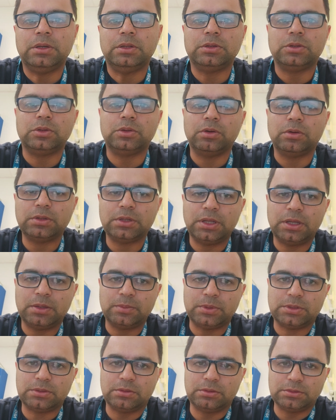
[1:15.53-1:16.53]

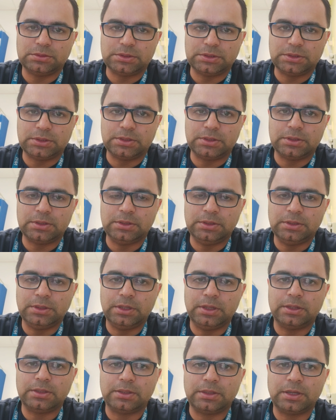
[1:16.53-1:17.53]
non-hematological
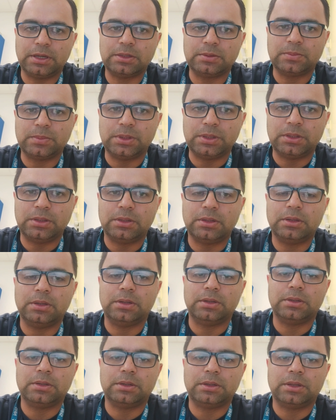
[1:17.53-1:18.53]
and can be
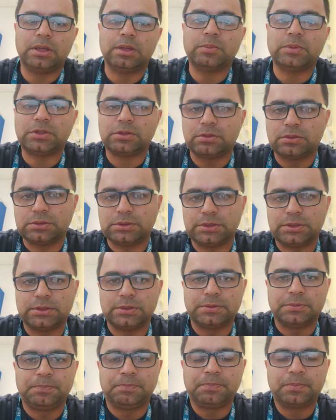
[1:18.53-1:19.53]

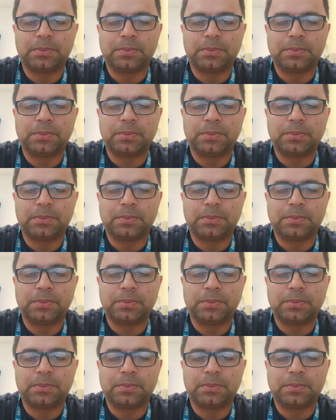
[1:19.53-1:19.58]
hematological.